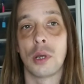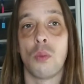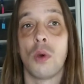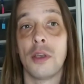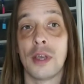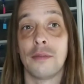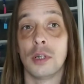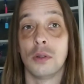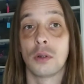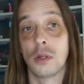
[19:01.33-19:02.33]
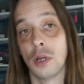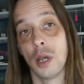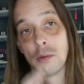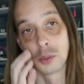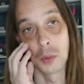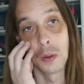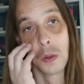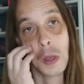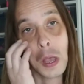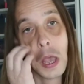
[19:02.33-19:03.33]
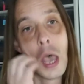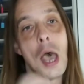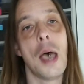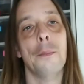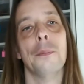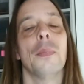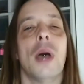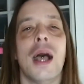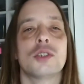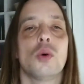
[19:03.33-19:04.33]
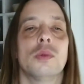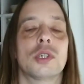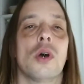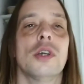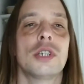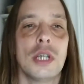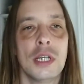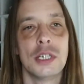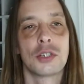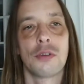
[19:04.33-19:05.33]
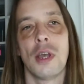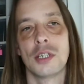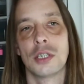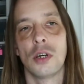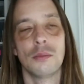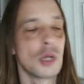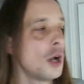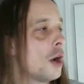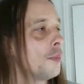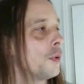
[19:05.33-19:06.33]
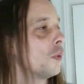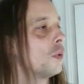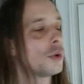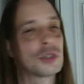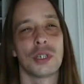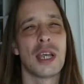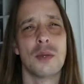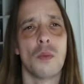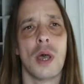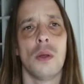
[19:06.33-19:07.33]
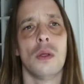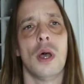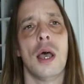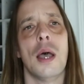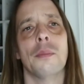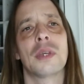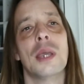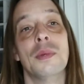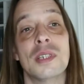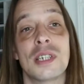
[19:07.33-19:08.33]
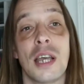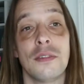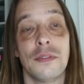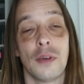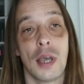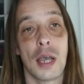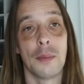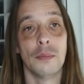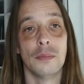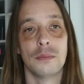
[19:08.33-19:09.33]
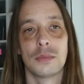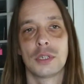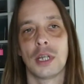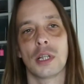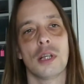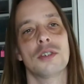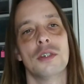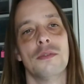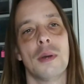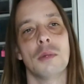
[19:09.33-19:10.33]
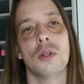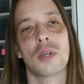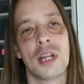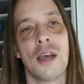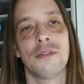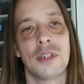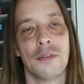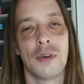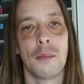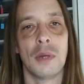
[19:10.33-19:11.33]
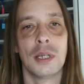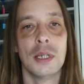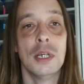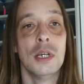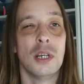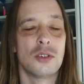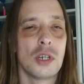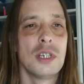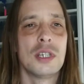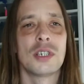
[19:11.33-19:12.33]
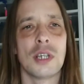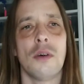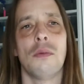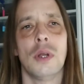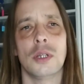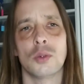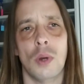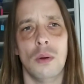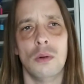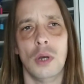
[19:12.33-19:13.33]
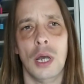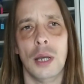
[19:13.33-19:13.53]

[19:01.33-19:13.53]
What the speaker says: So worth having a look on her as well. As always, guys, in these crazy times, I hope you're all staying well, keeping safe, staying close to your family, looking after your family, and treating yourself well as well.